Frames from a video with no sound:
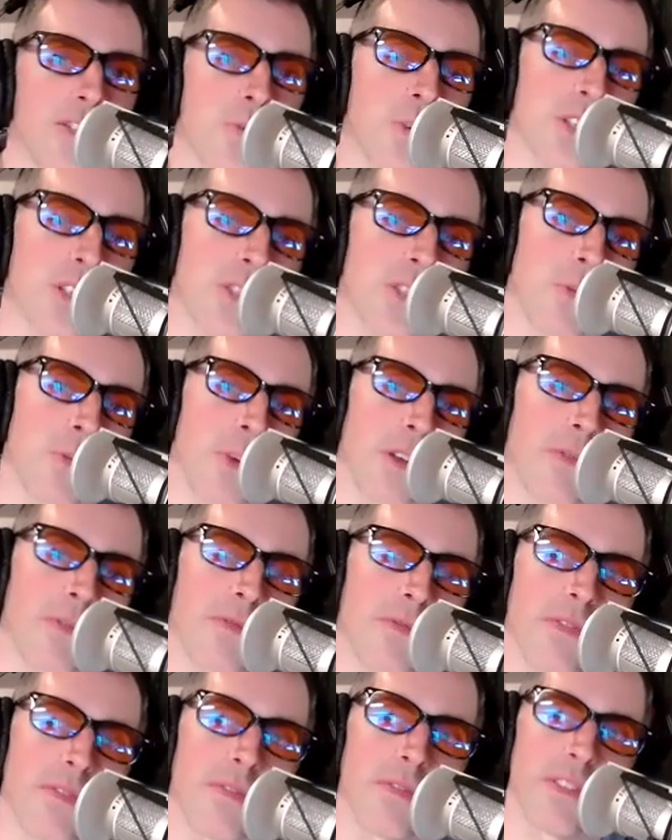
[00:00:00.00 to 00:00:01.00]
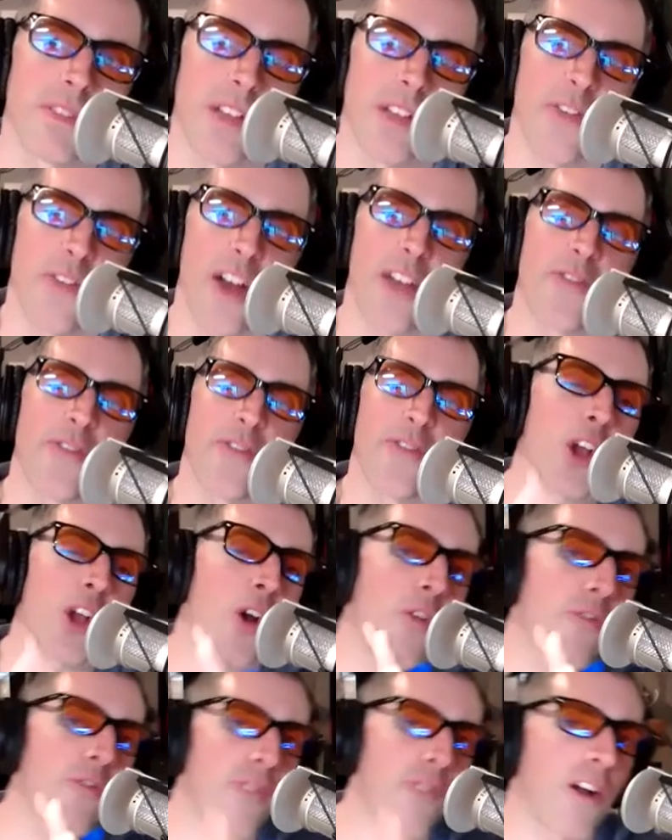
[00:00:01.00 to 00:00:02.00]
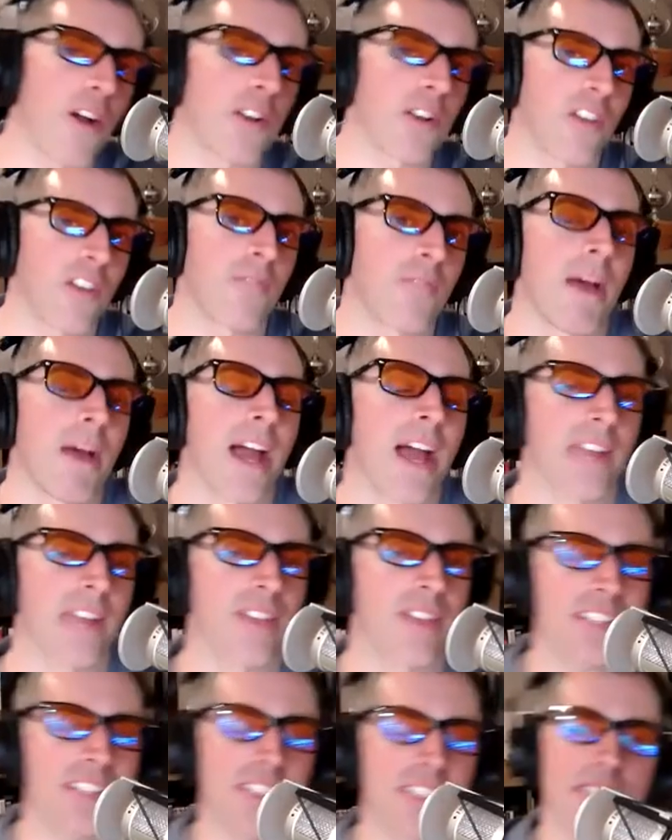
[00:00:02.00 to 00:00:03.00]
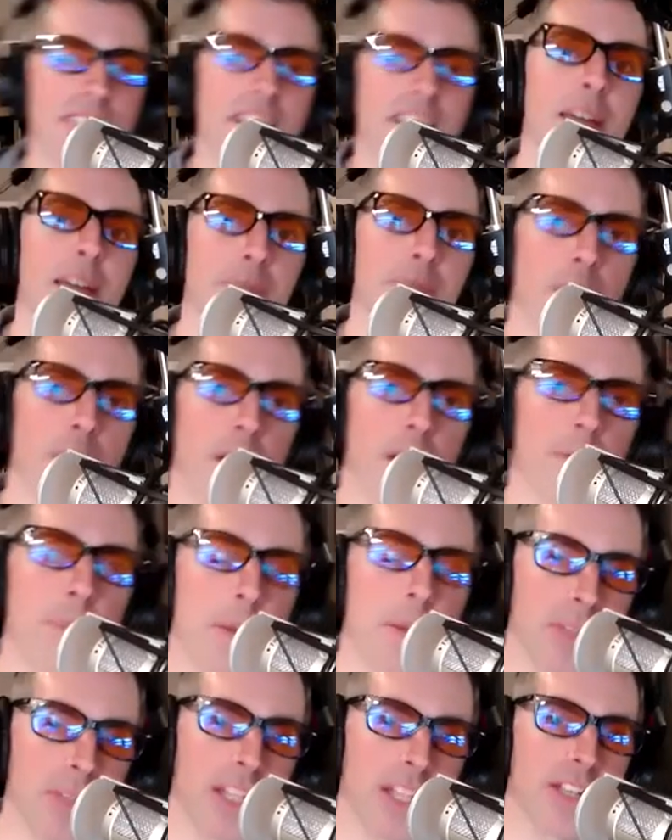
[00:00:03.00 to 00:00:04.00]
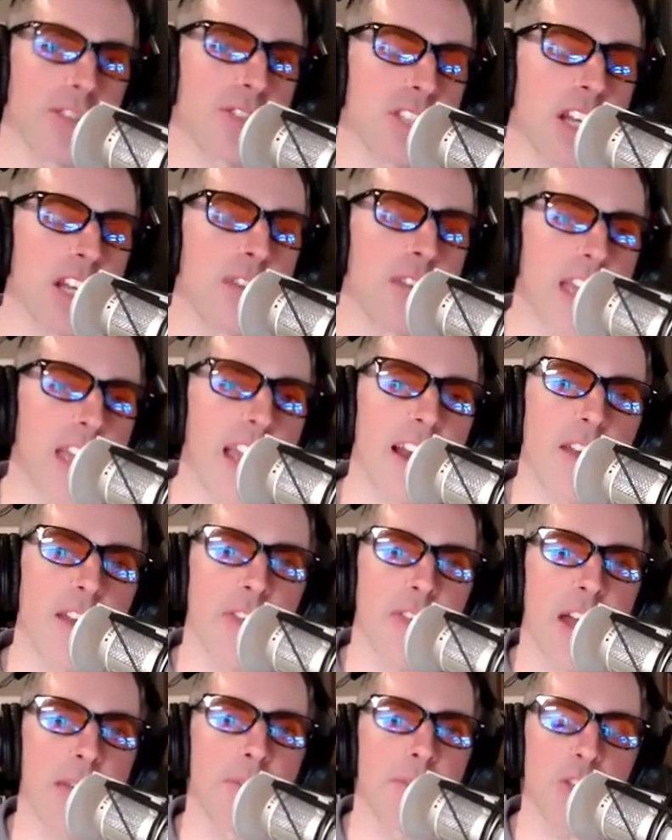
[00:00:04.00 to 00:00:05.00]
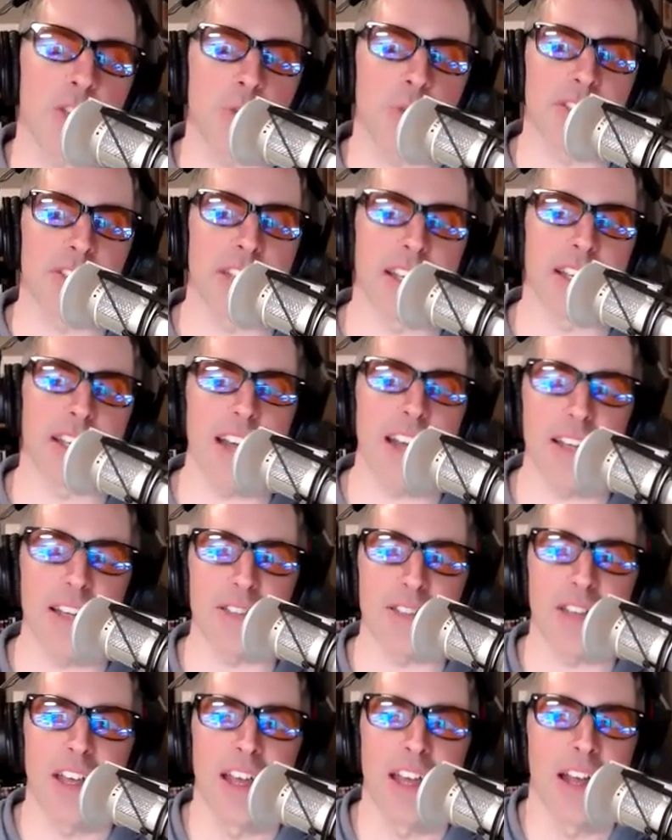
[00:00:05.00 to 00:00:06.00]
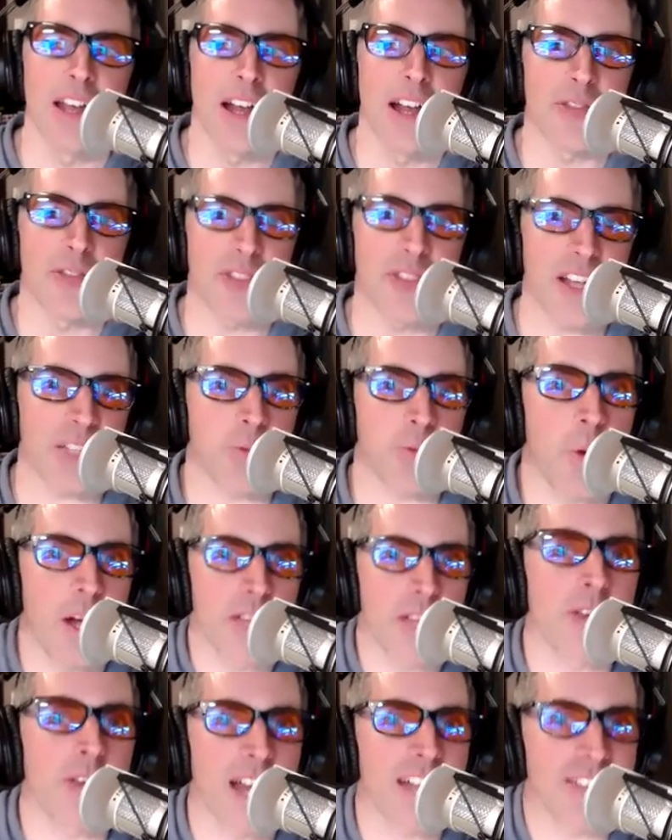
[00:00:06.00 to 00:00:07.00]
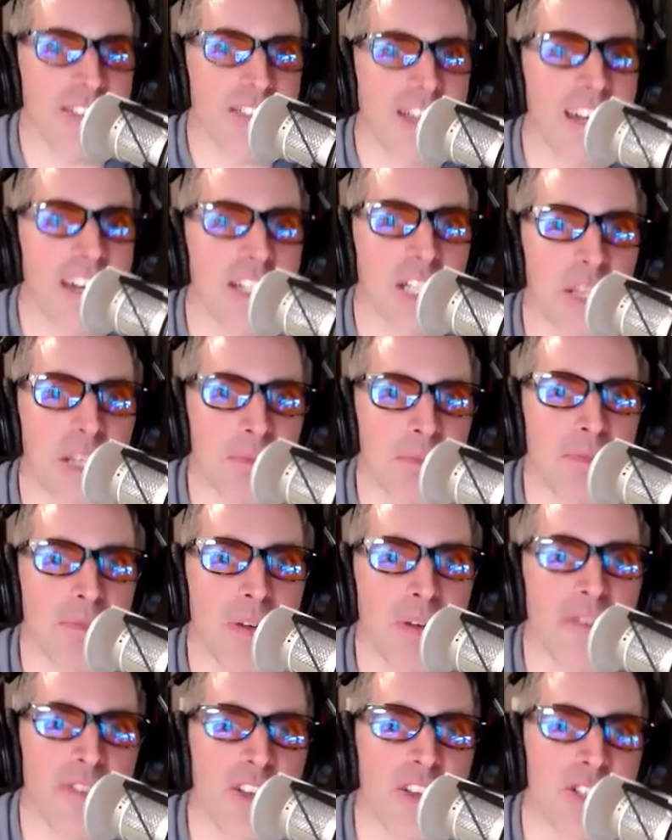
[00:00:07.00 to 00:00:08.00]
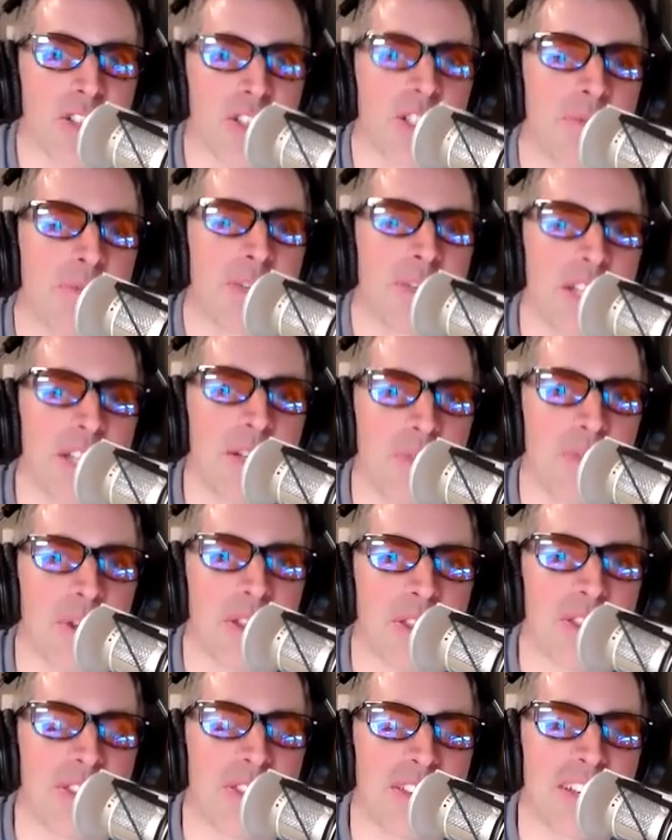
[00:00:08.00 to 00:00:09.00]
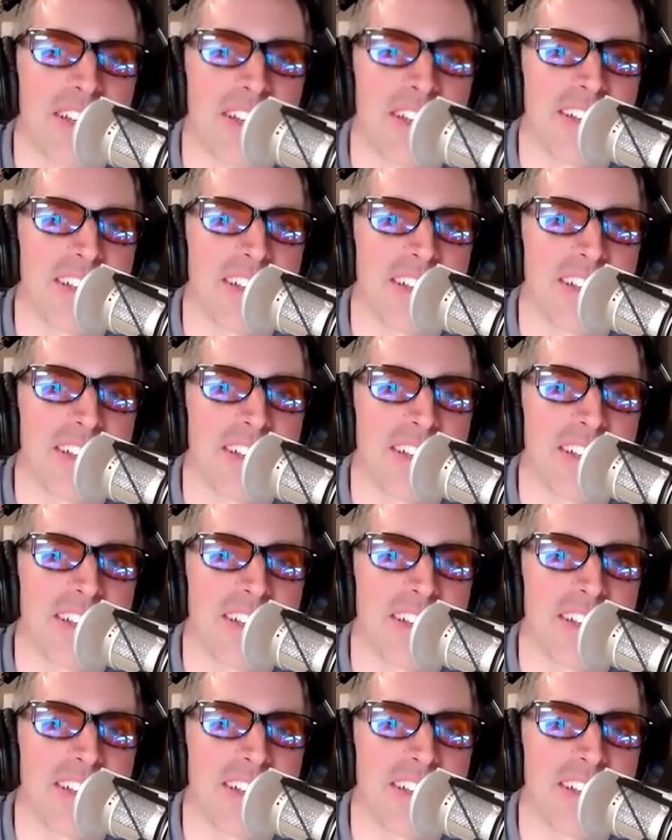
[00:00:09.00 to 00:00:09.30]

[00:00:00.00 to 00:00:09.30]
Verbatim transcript: were. were yeah. If, if you go far enough back, and that's the sad part, people like yourself care that much. Where it's like, guys, that's why you guys got into the profession to yeah. begin with. Yeah,